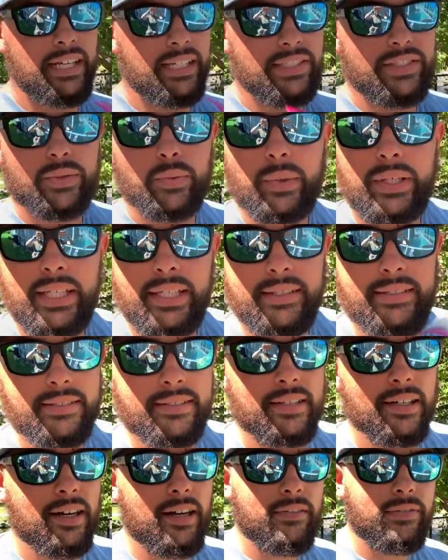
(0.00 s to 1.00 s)
sweet
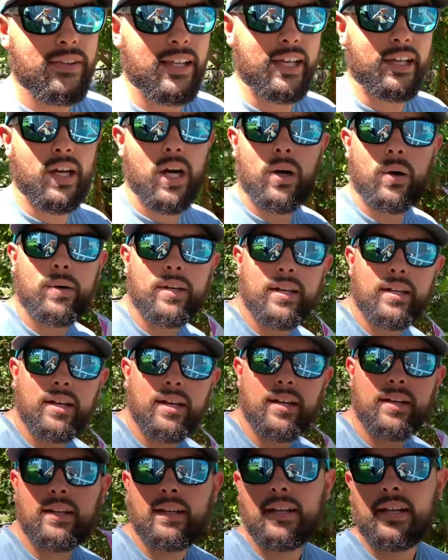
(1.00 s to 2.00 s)
stuff like
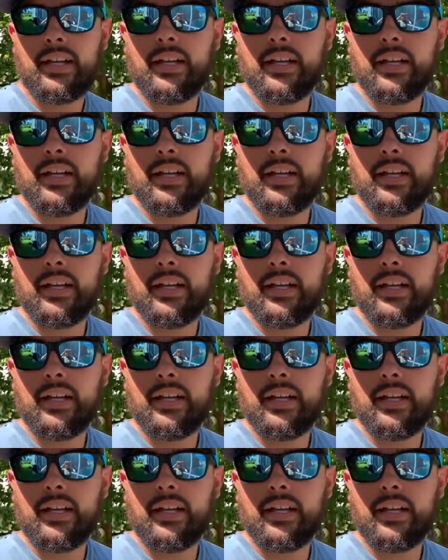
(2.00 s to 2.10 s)
coconut,